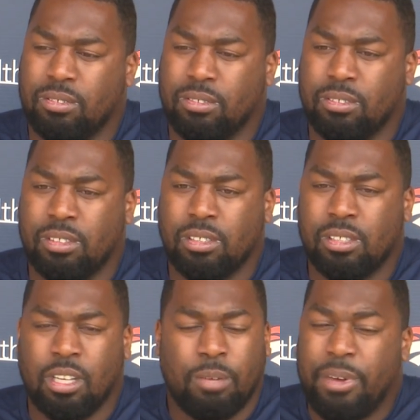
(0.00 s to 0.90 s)
I mean,
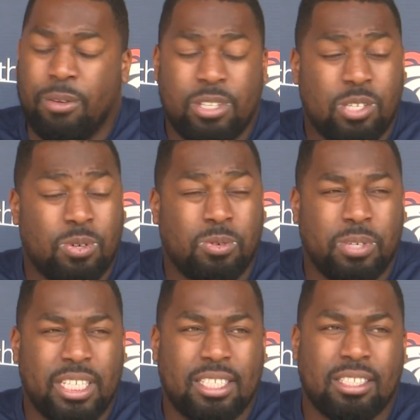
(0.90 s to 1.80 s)
would... man, we just want to
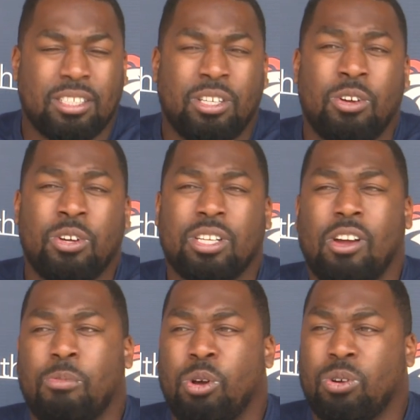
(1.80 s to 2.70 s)
win. You know, you can
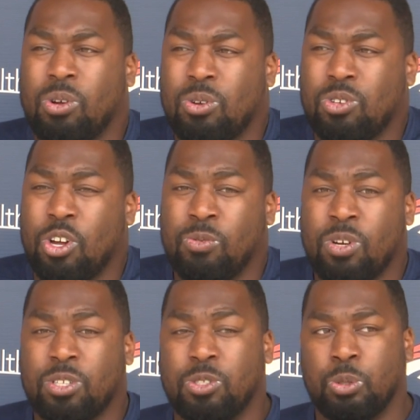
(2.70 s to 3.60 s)
talk about goals all you
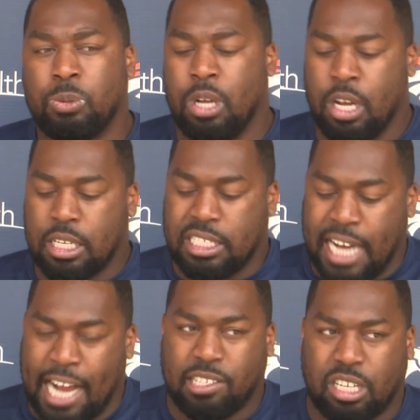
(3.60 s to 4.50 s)
want to.
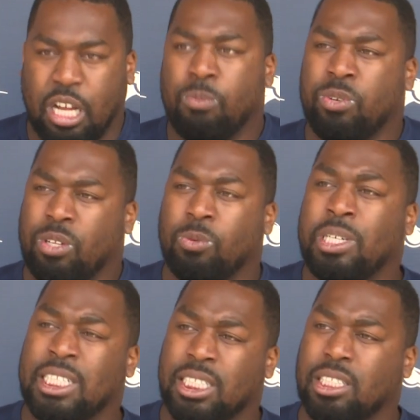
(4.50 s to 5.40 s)
Stats come with the
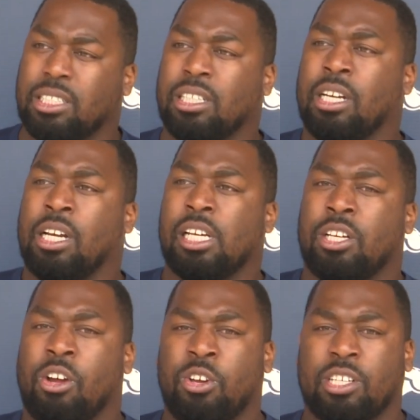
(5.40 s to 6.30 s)
wins. You
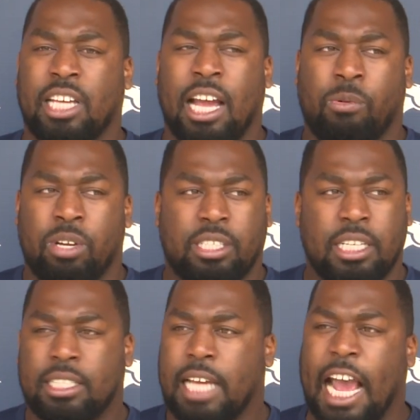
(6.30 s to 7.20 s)
know, you could say I want
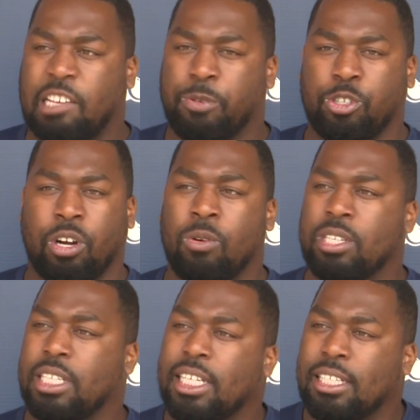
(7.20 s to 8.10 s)
10 sacks, but you're 0
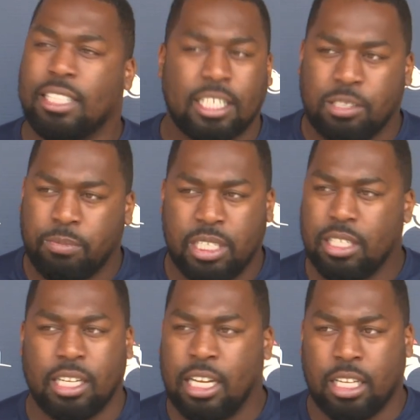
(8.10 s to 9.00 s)
10. It doesn't
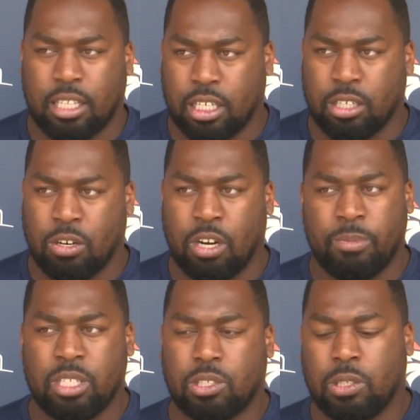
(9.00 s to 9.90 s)
mean anything. You know what I
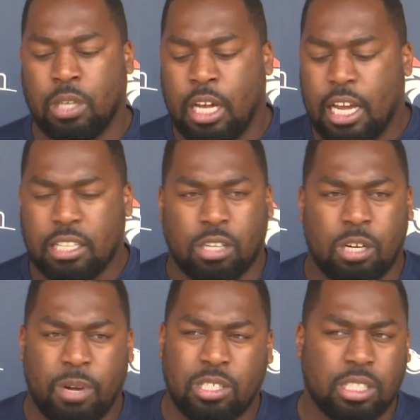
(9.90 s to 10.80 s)
mean? So it's all
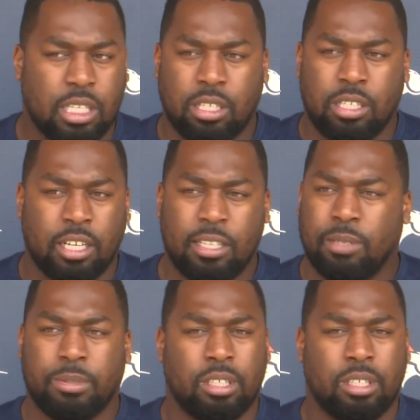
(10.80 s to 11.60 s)
about just getting the dub.